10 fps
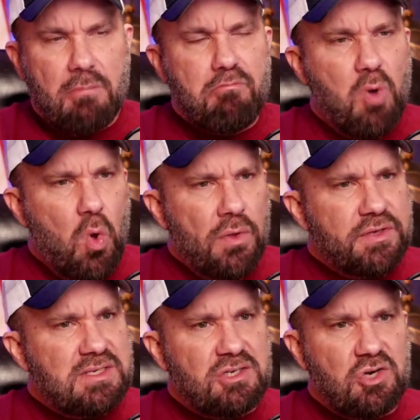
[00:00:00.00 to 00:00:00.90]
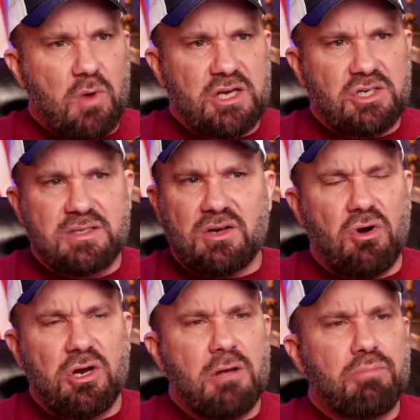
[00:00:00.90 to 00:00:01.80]
Both situations
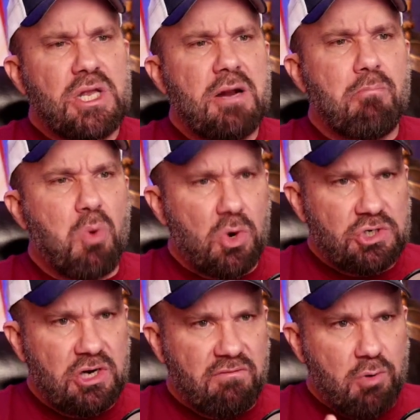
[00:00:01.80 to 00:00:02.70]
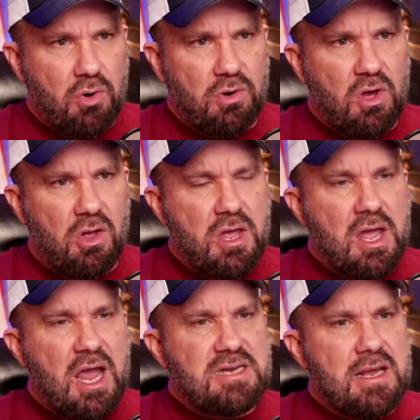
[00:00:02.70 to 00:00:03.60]
are a complete abortion of protocol
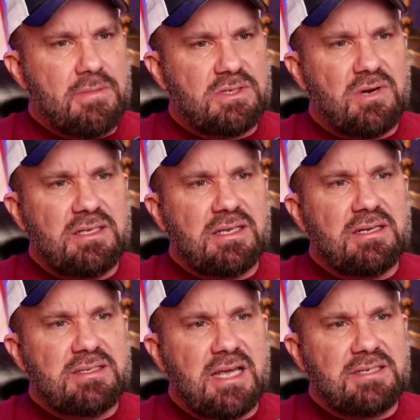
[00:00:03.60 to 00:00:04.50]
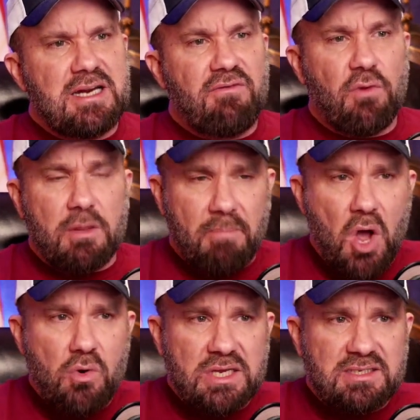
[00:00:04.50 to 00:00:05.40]
and demonstrates the necessity for the
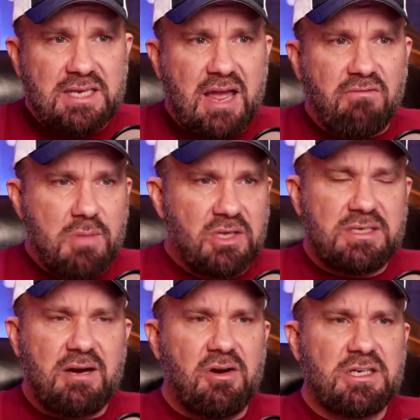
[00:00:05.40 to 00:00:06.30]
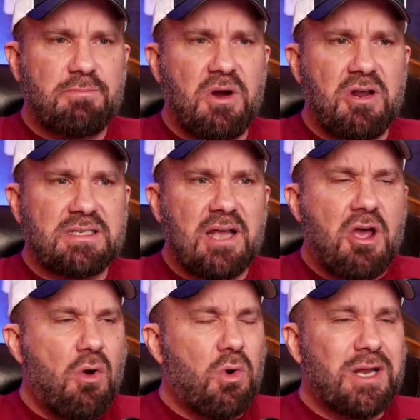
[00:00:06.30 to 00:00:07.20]
POTUS to have military experience
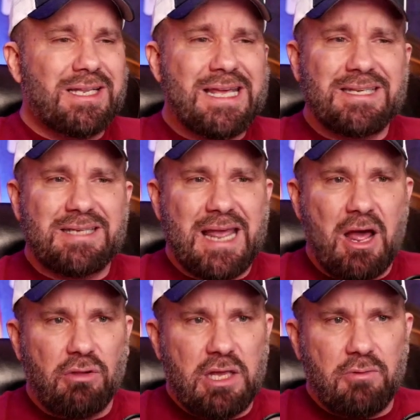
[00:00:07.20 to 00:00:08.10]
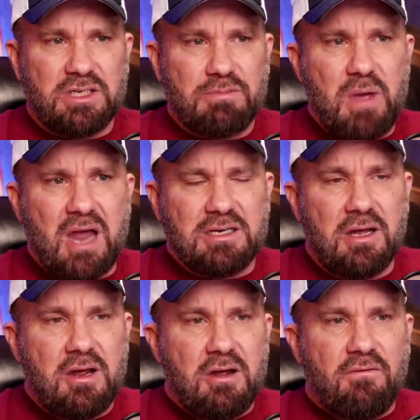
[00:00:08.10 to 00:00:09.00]
or at least a healthy respect
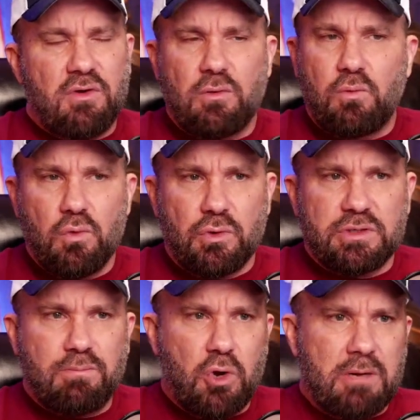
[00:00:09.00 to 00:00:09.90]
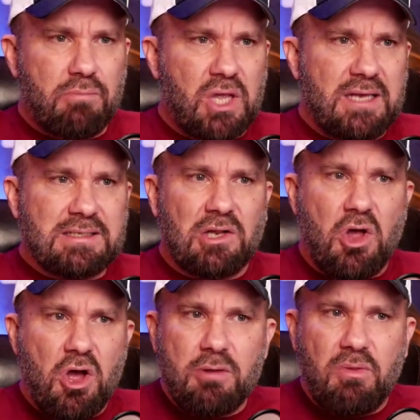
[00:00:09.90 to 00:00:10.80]
for the rules put in place
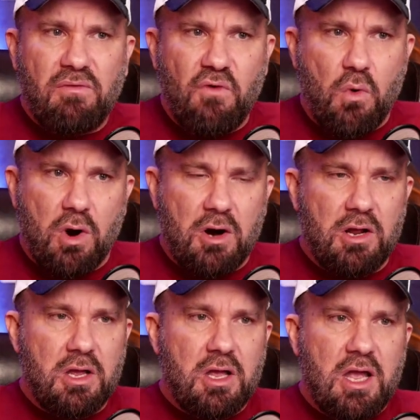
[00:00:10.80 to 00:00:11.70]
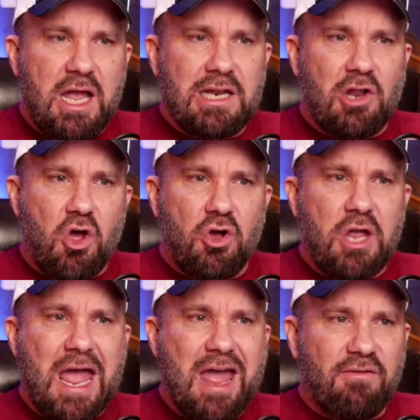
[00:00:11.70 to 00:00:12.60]
long before and
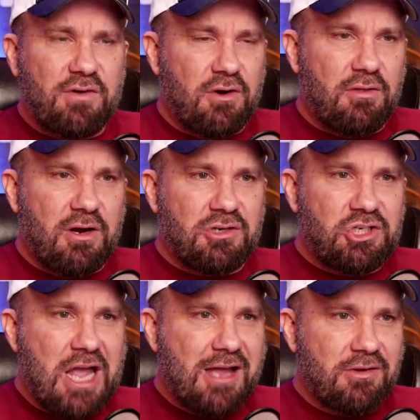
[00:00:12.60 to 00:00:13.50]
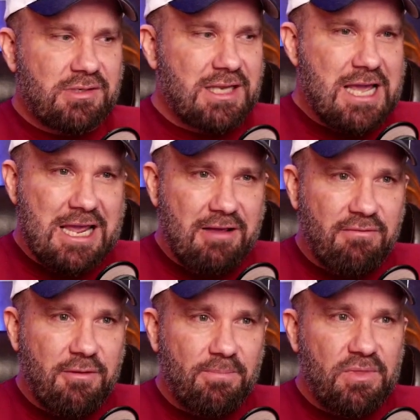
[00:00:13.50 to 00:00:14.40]
long after their shadows
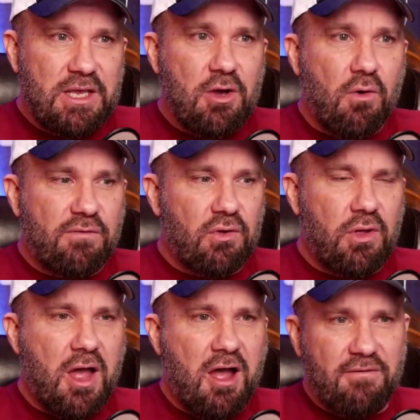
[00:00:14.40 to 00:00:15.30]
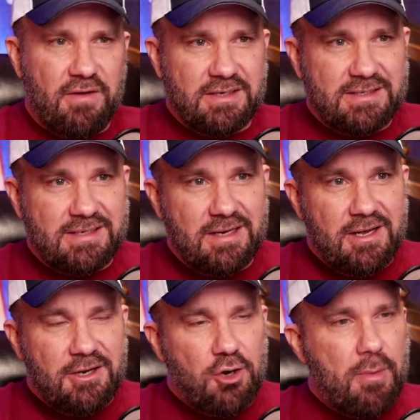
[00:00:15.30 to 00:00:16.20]
leave the Oval Office,
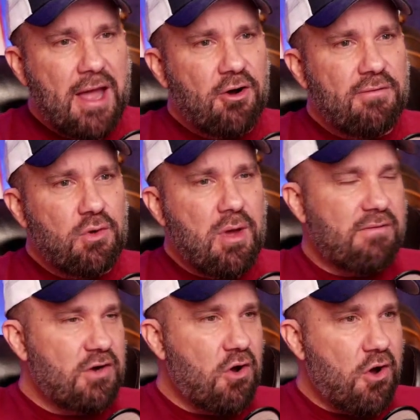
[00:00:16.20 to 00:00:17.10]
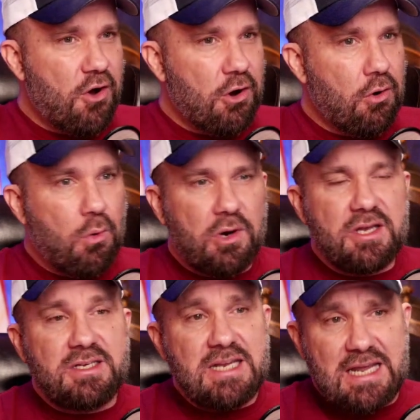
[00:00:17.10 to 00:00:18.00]
no matter if you have an R or
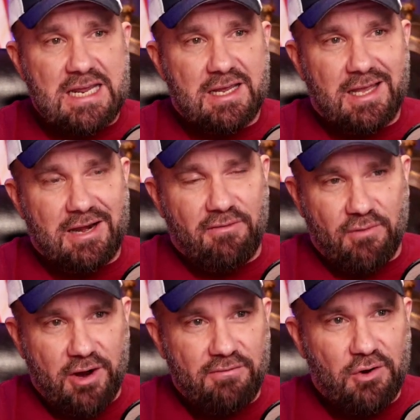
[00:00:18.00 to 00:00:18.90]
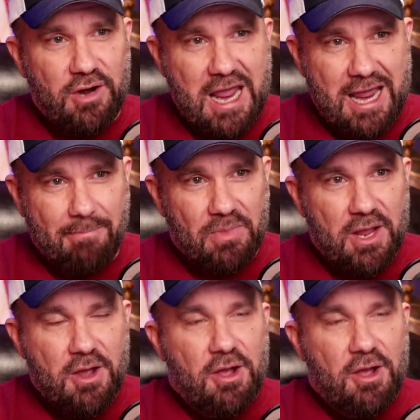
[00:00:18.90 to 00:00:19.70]
a D in front of your name.